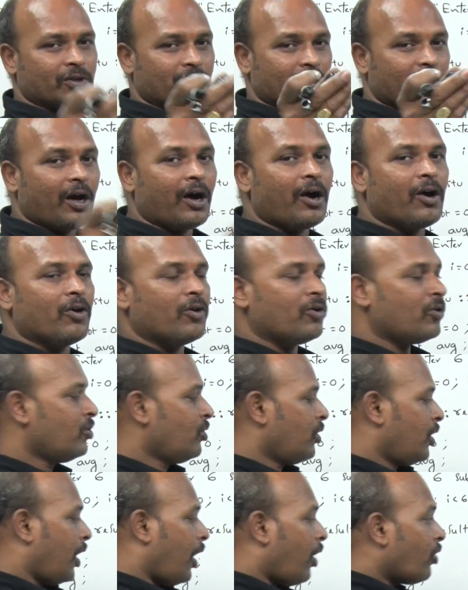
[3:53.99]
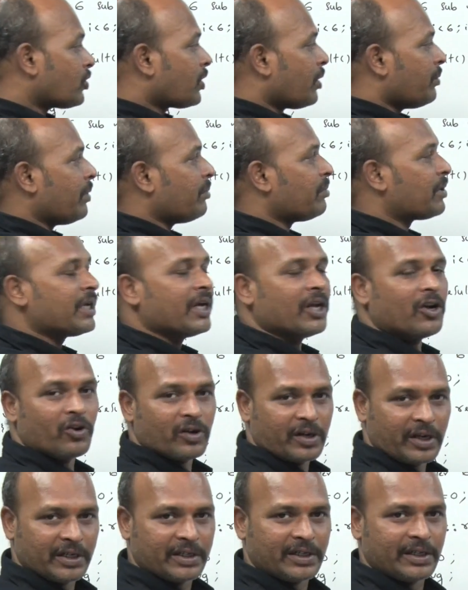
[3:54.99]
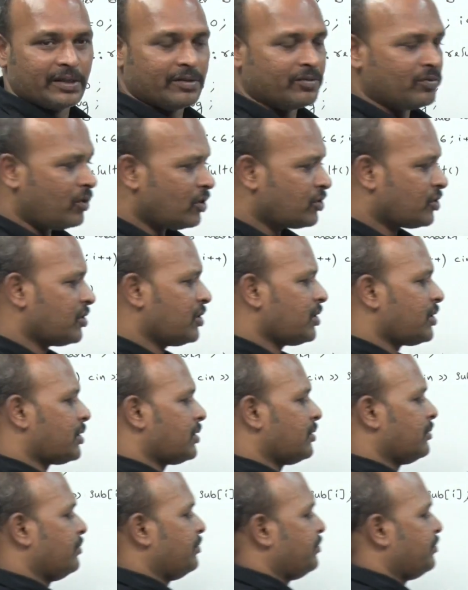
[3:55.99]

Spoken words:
Now how the memory allocated? Watch this.